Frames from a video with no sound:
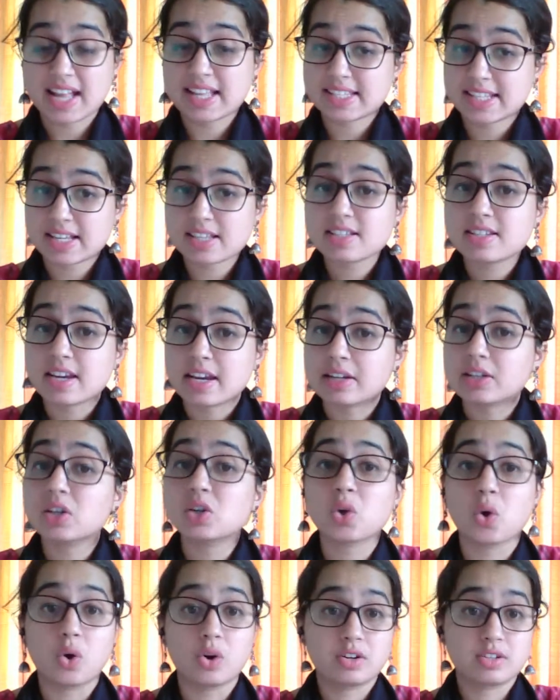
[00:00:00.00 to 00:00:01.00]
As I
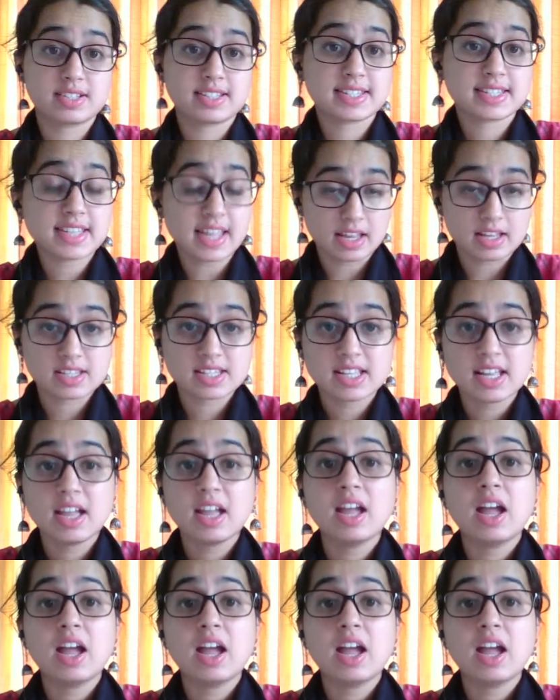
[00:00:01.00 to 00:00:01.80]
stated, Order 6